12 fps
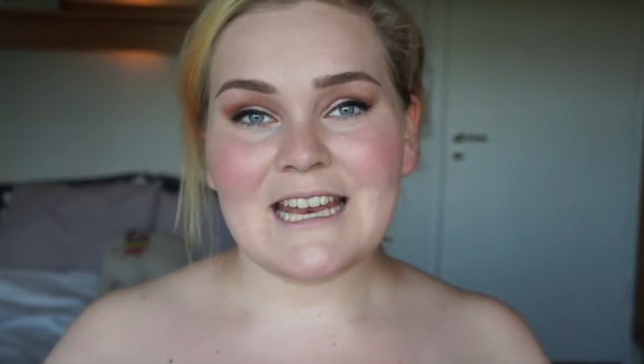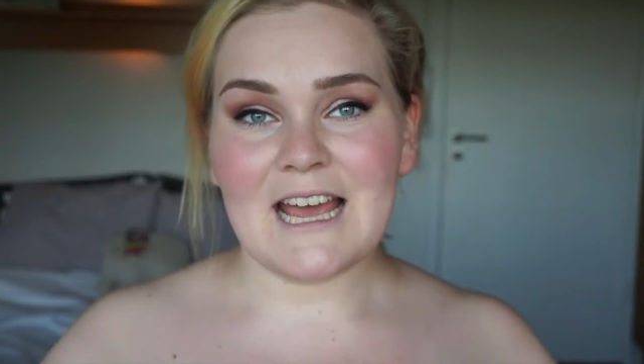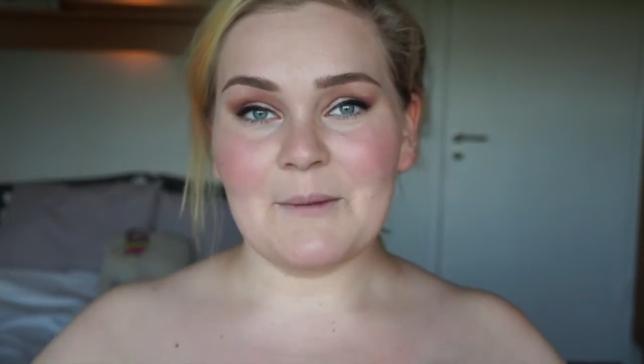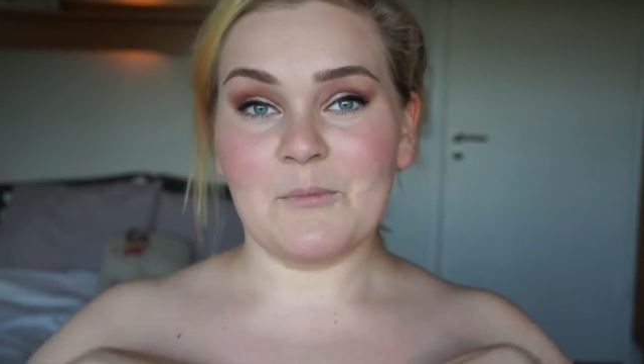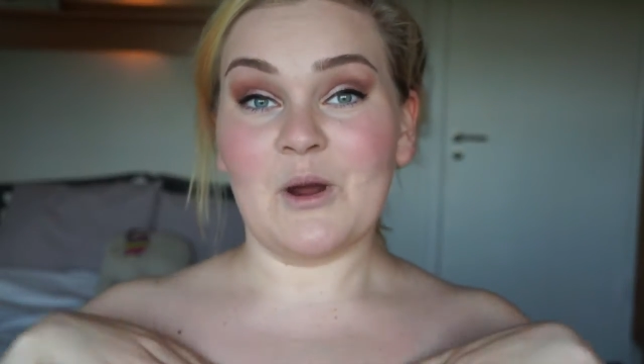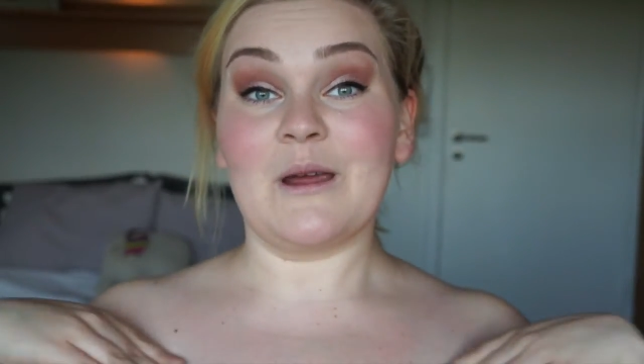
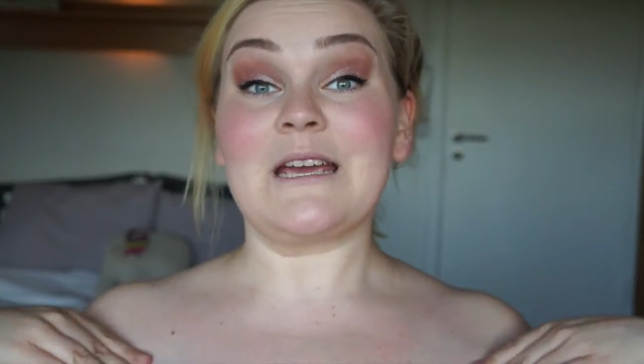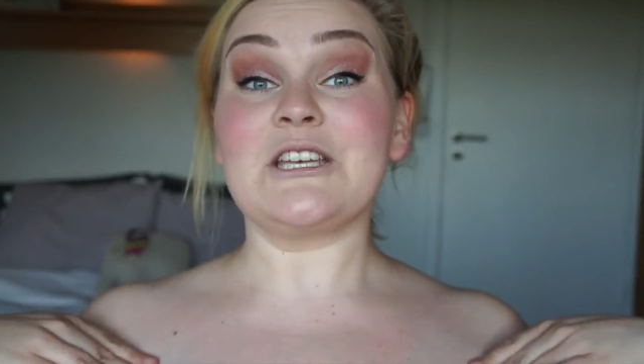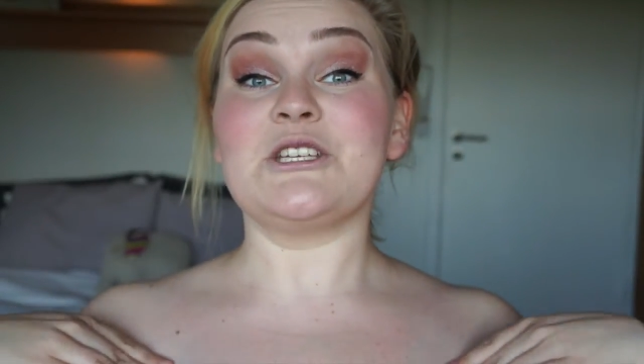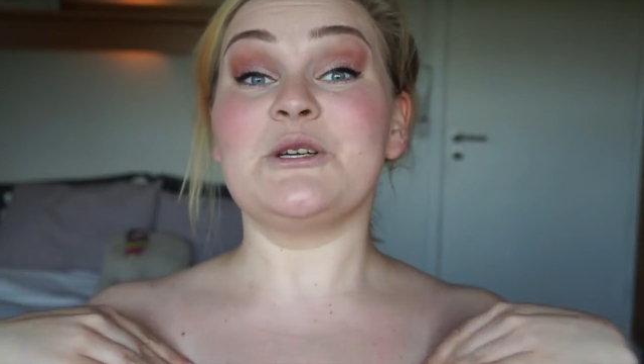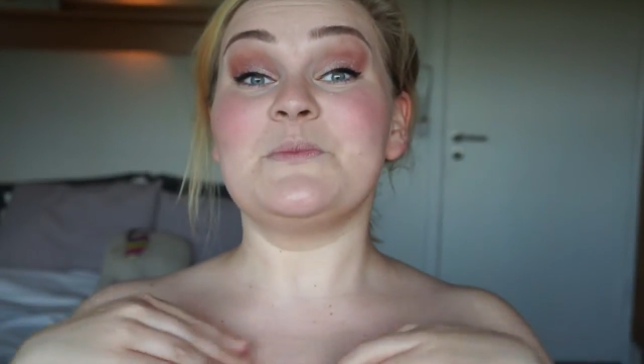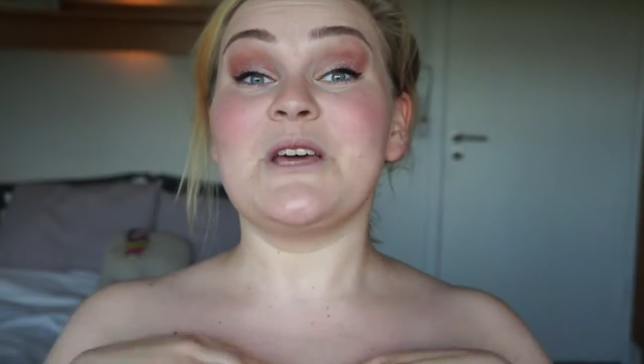I'm wearing a
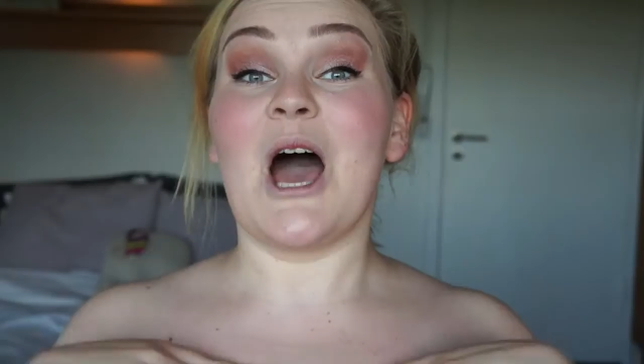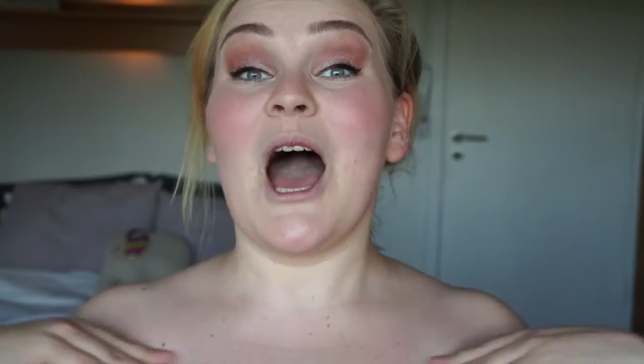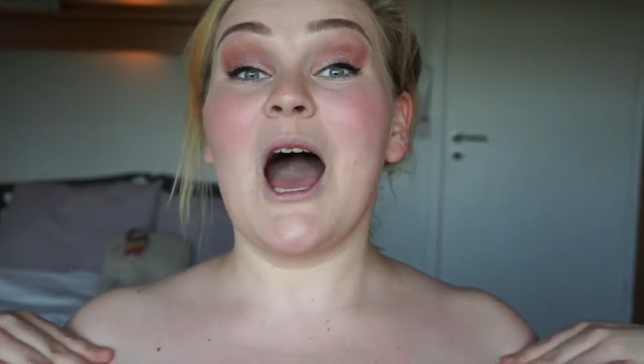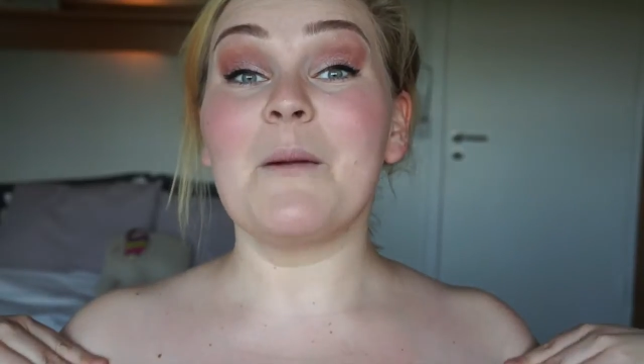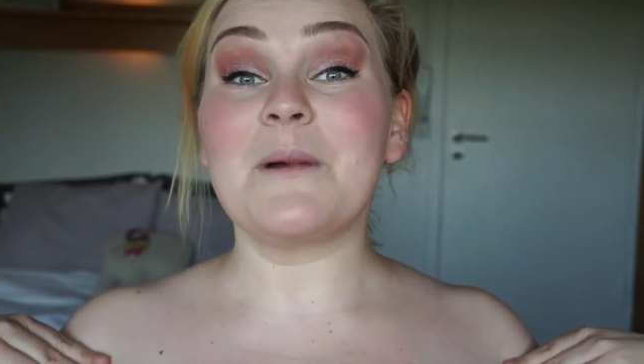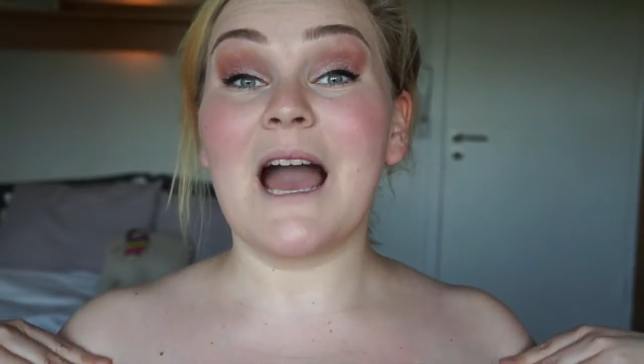tube
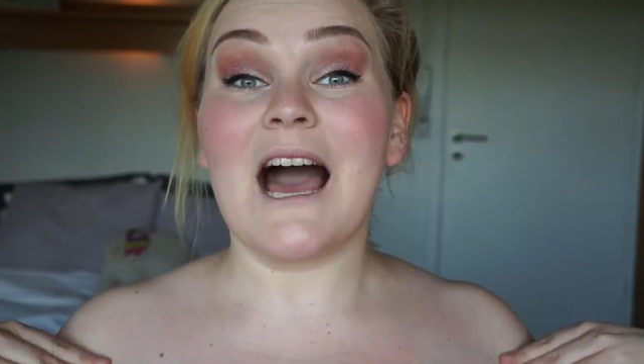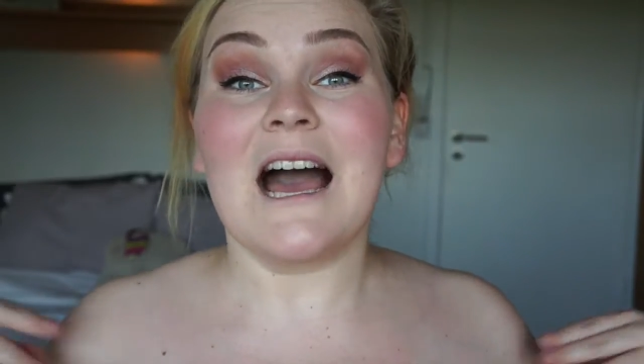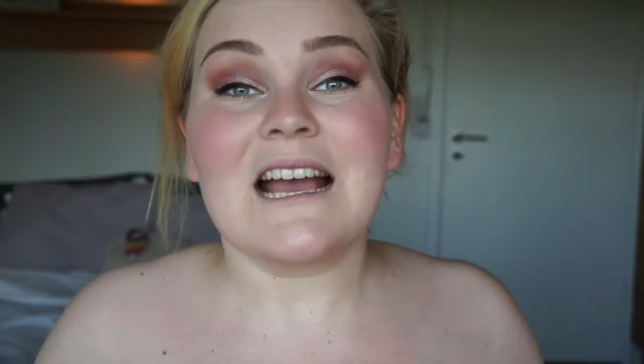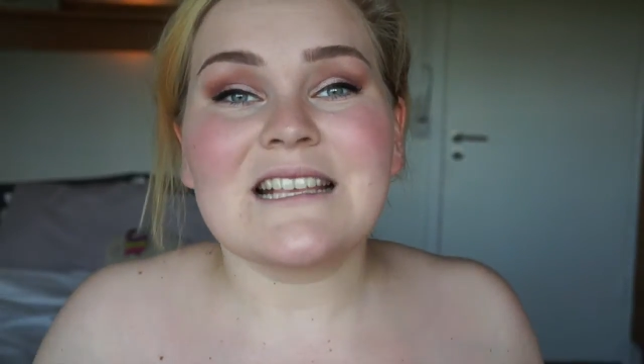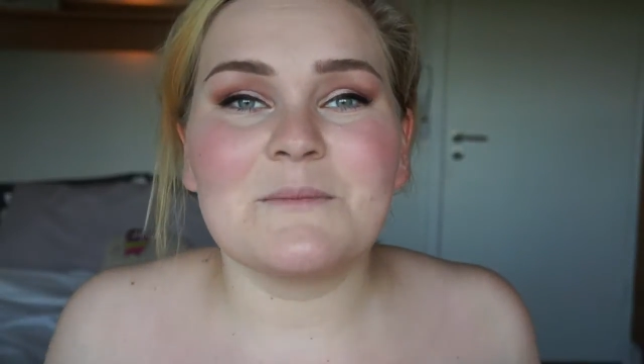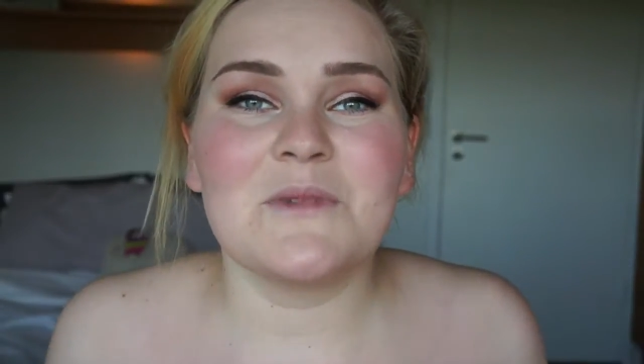top,
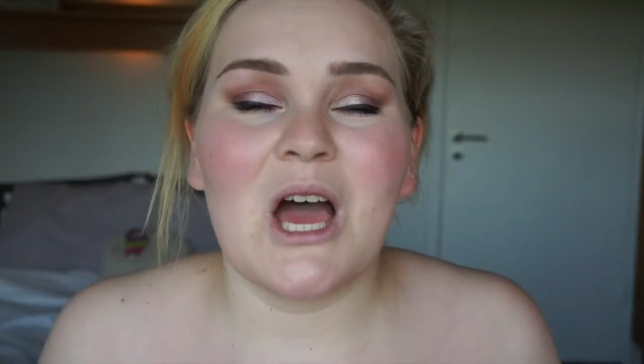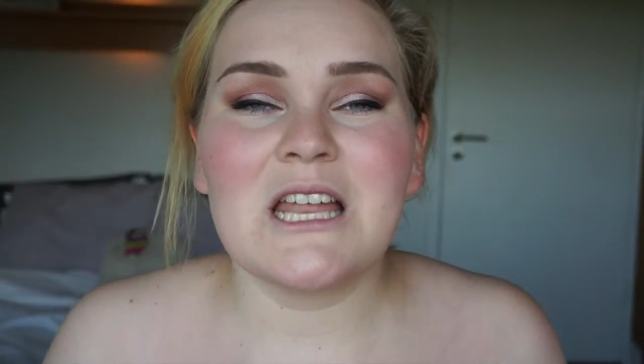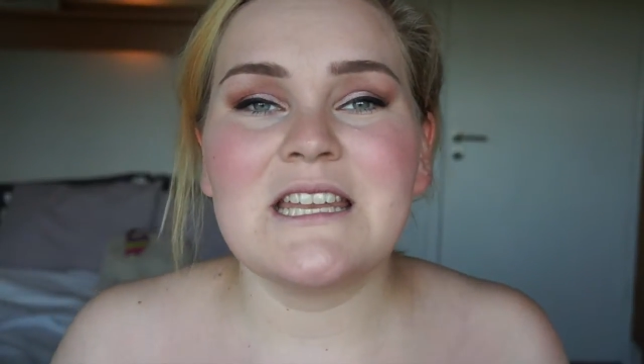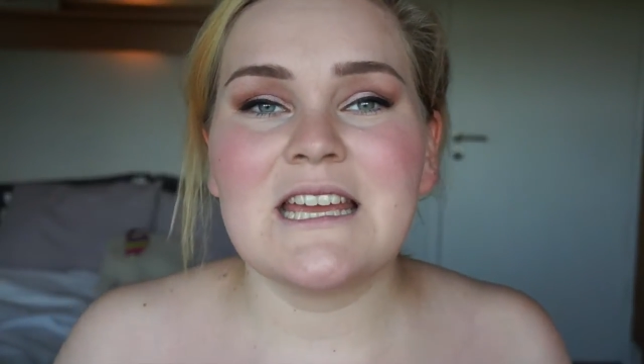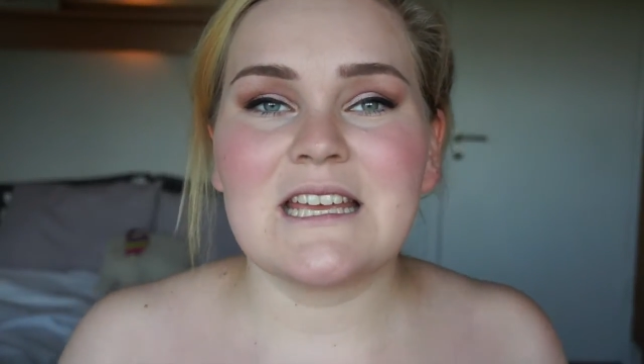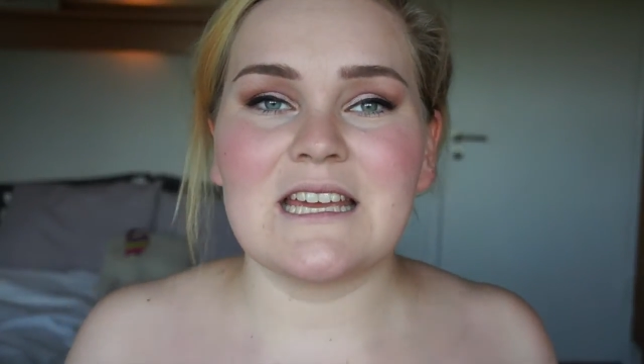guys. I'm
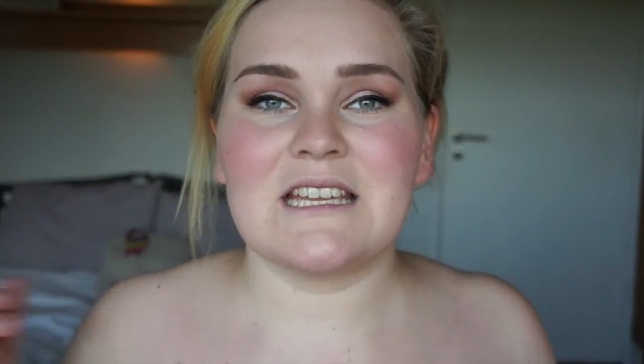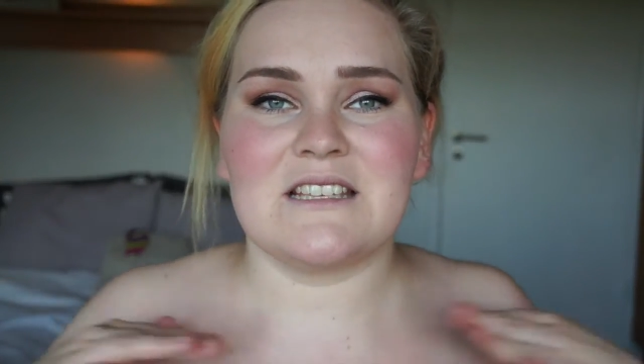not naked.